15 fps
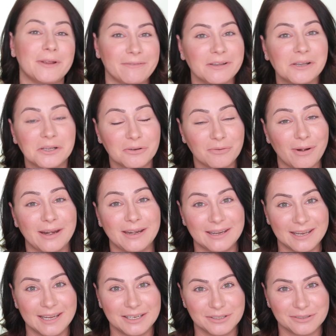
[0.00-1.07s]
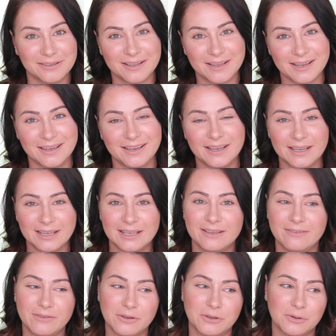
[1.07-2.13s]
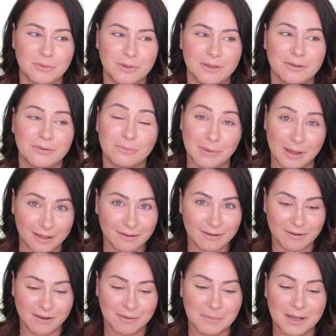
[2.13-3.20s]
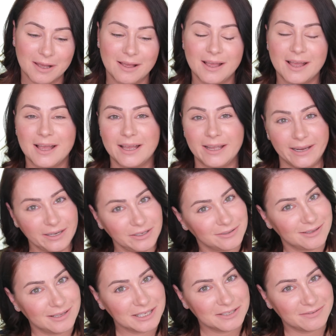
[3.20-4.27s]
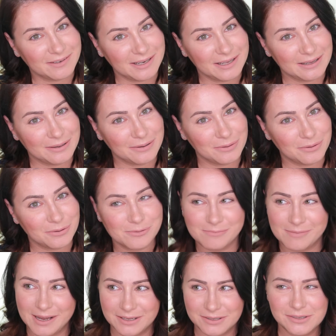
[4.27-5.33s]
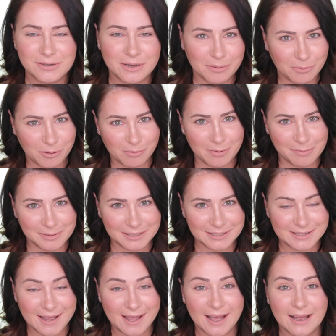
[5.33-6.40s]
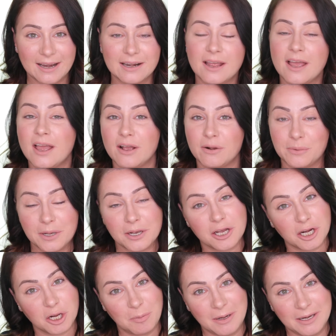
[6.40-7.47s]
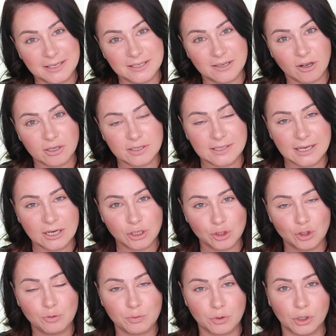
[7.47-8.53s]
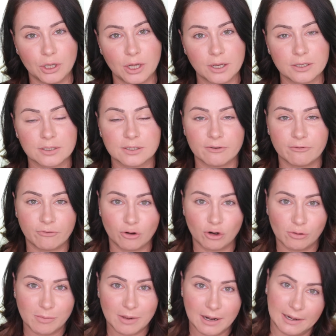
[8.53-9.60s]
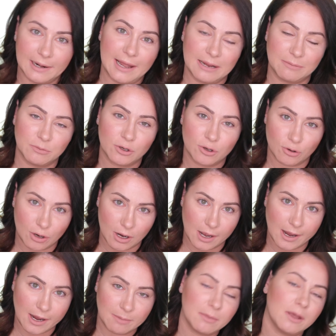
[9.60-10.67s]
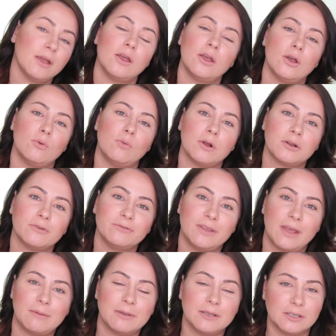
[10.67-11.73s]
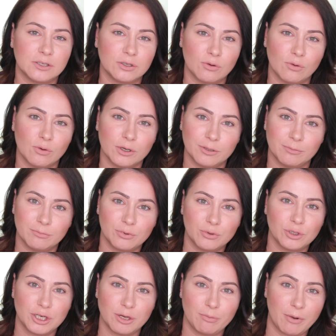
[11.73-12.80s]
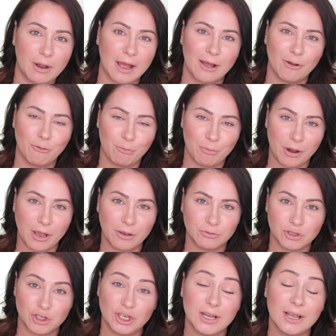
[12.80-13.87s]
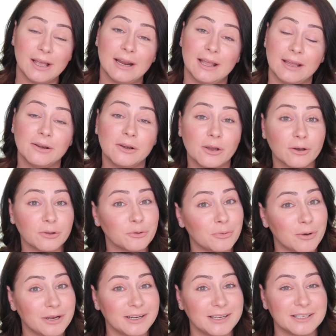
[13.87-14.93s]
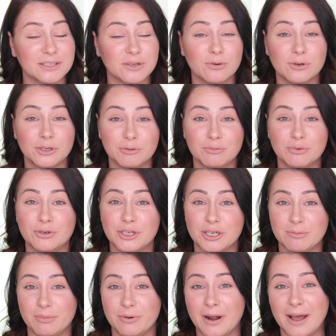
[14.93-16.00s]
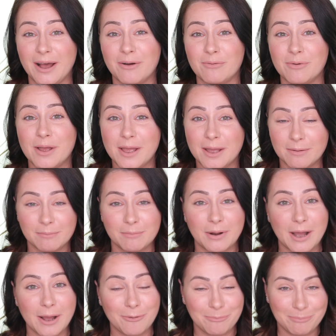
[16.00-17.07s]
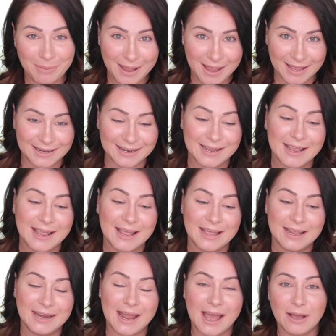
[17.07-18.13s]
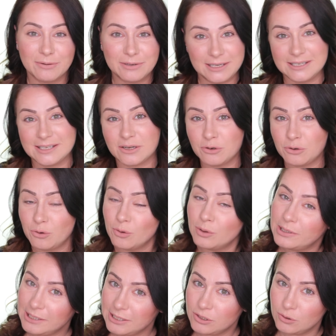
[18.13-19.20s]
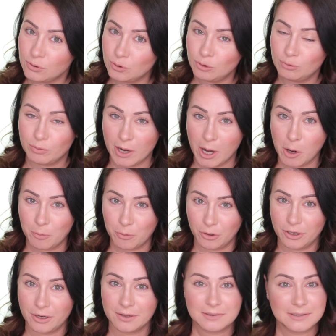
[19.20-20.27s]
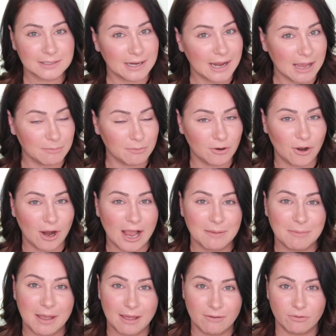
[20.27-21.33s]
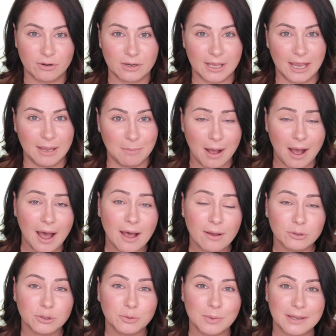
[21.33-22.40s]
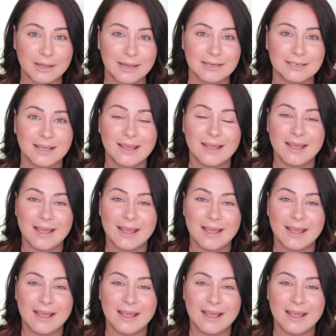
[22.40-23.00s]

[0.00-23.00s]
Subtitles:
having a great day today. If you're new here, welcome. In today's video, as you can probably tell, we are going to be discussing two products from Lime Crime. One of them is called Bushy Brow Gel and the other one is called Bushy Brow Pen. Now these are the only two brow products Lime Crime ever came out with,